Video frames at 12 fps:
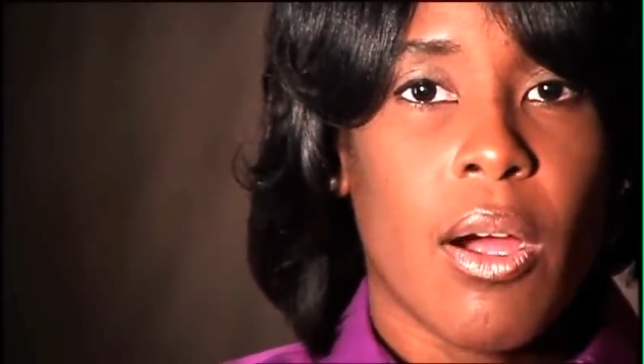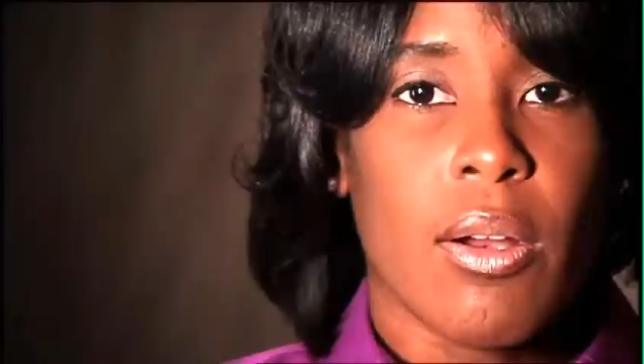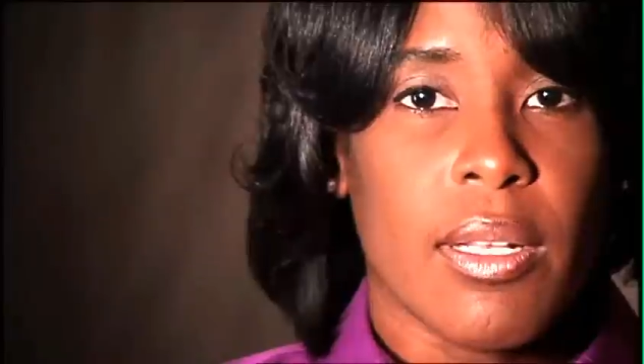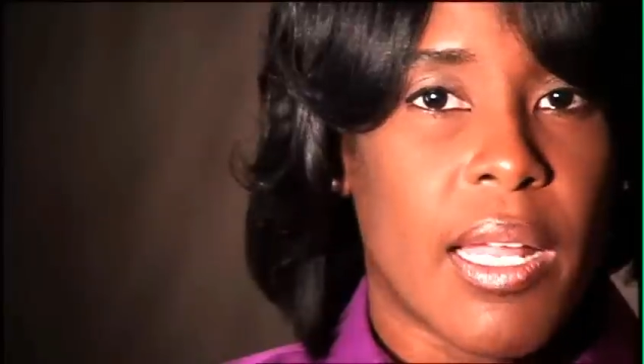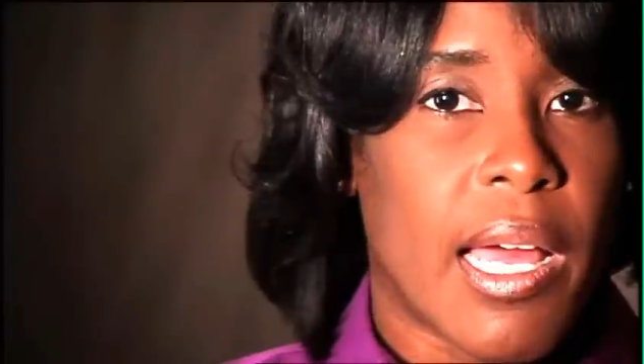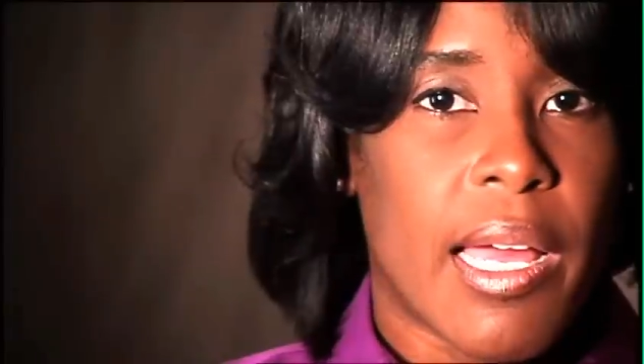
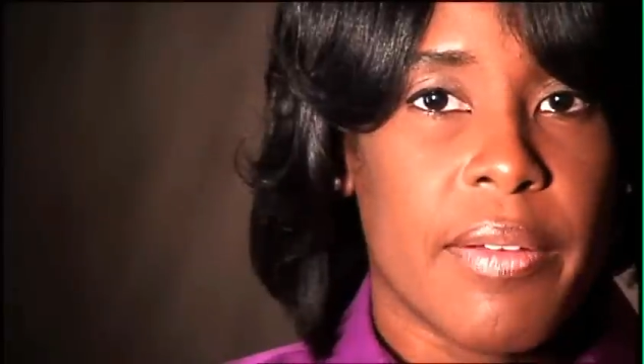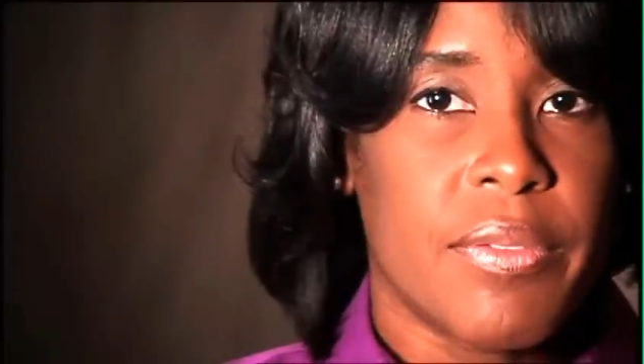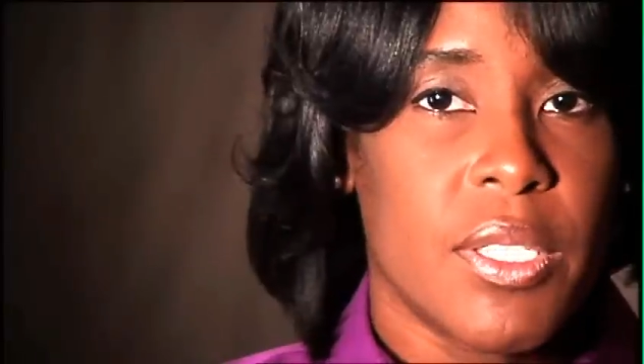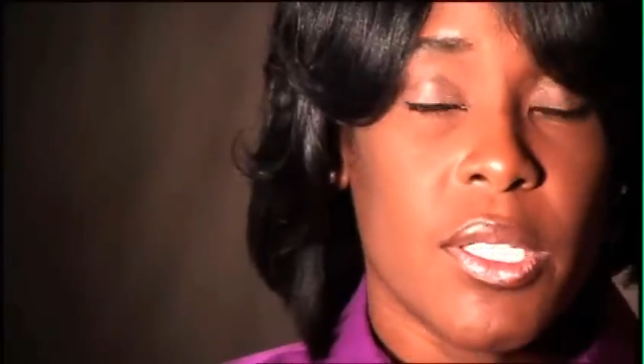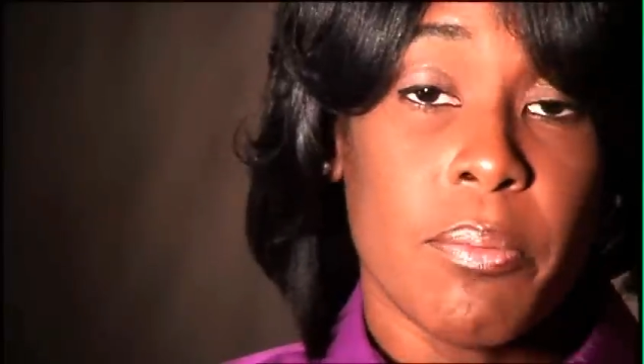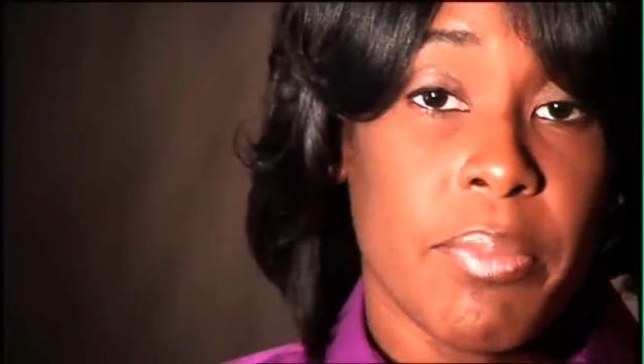our
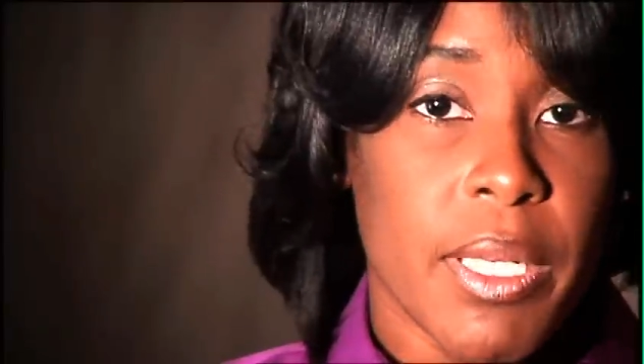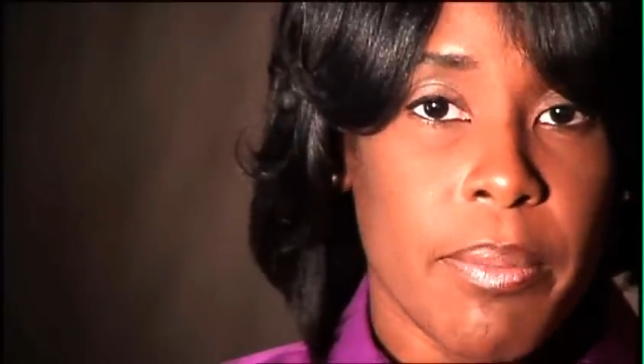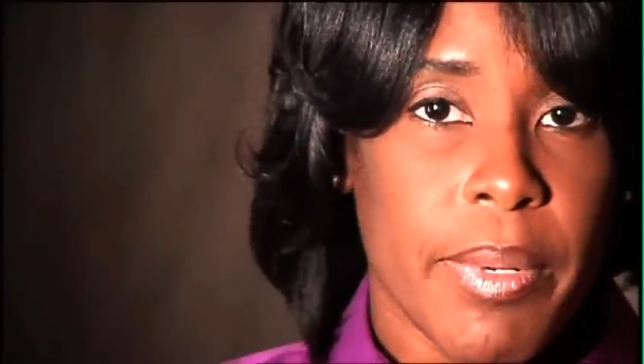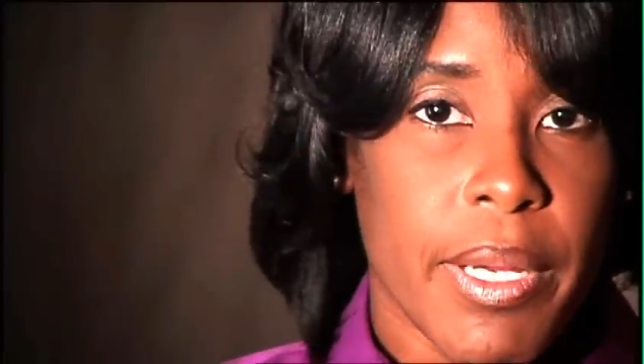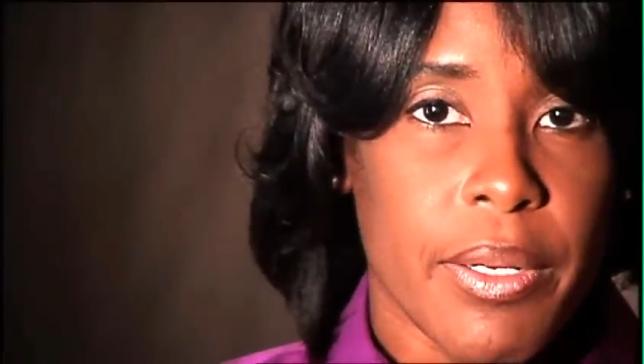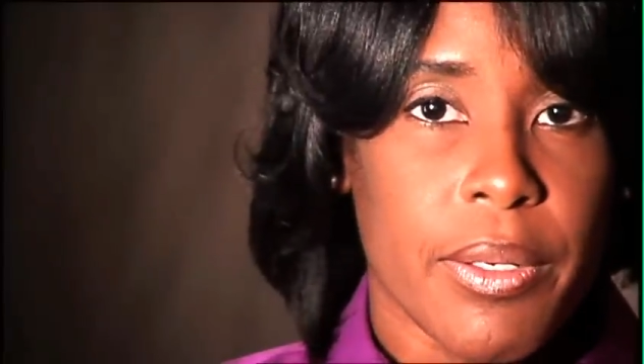lives to
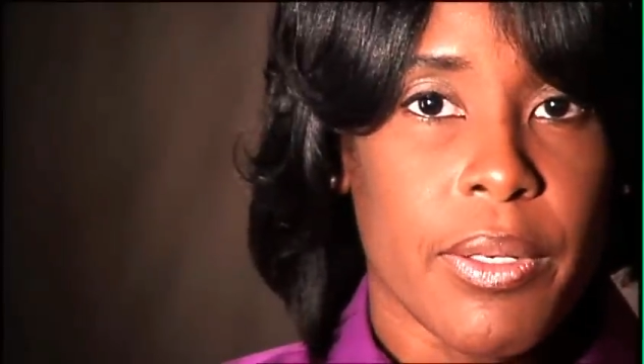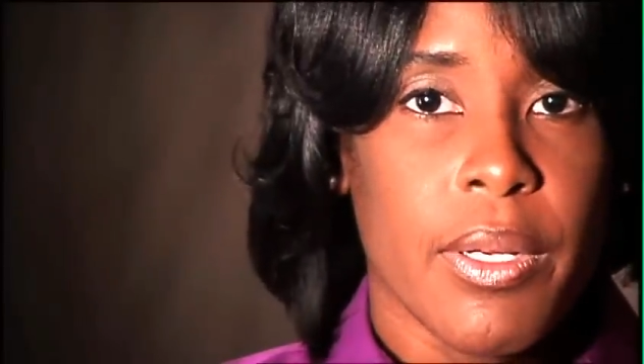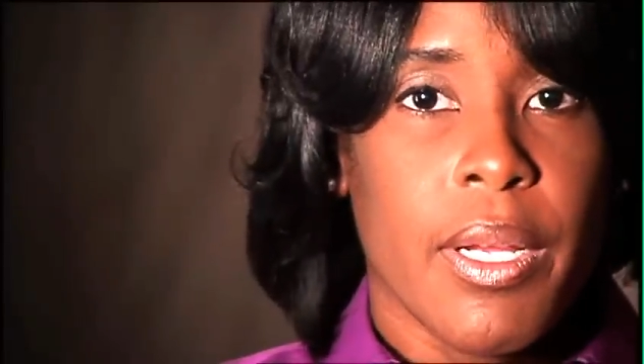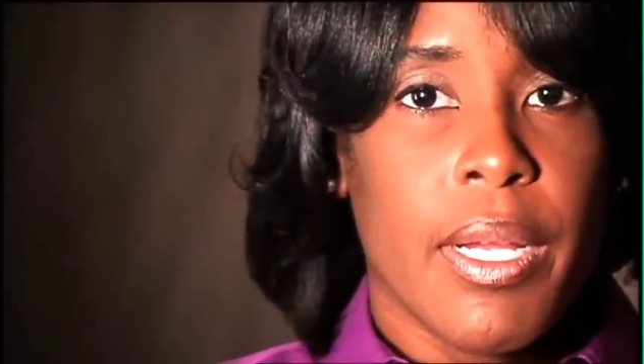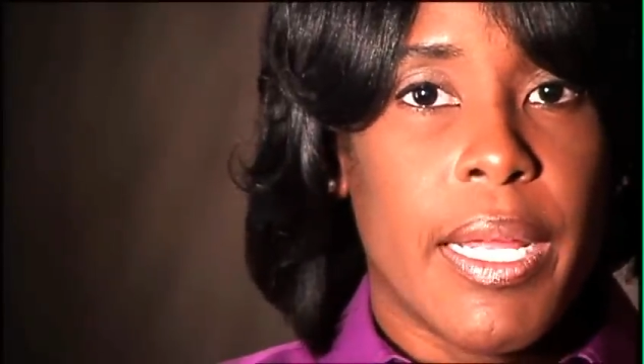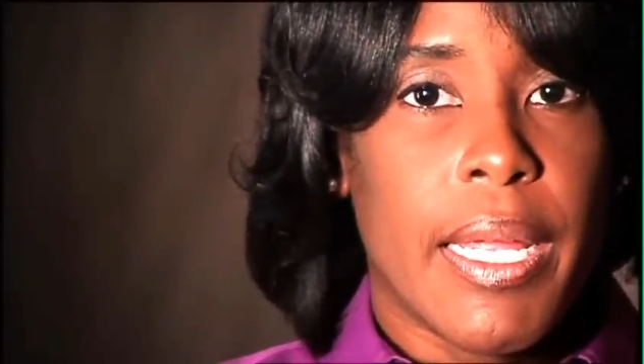be better.
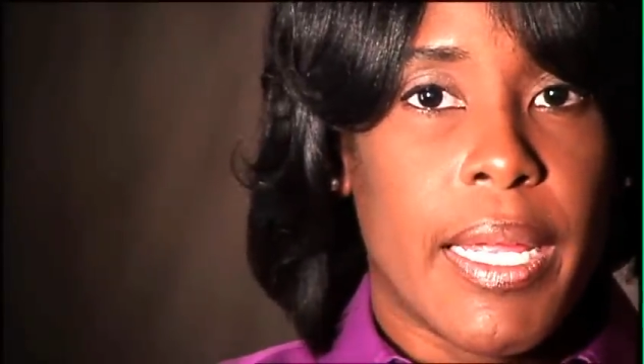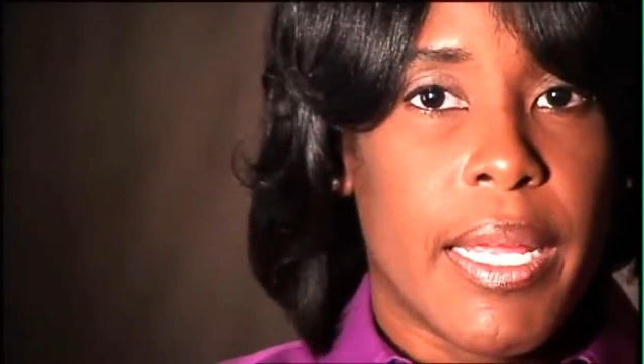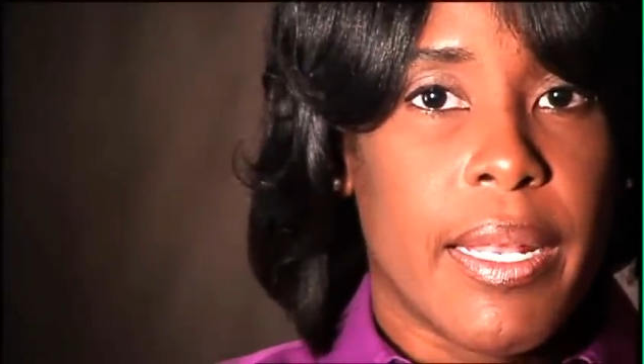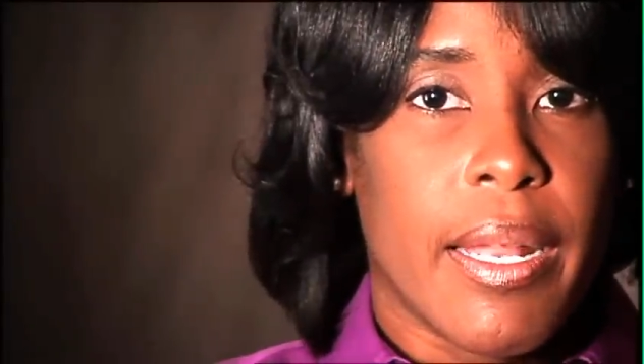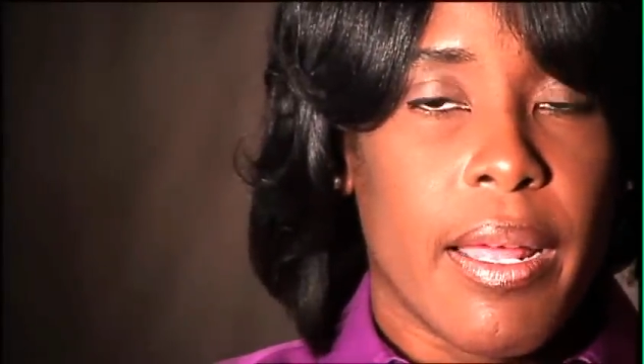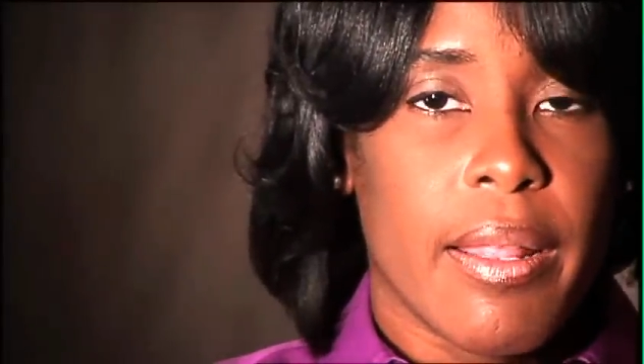
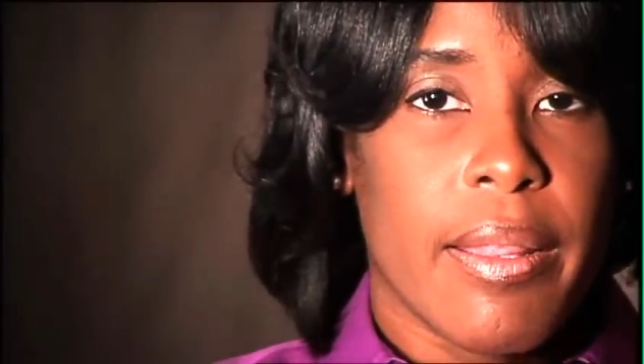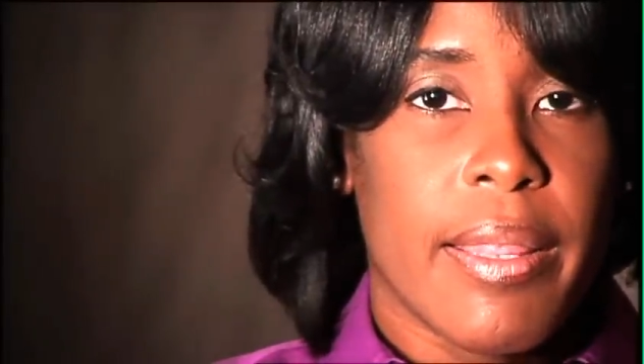And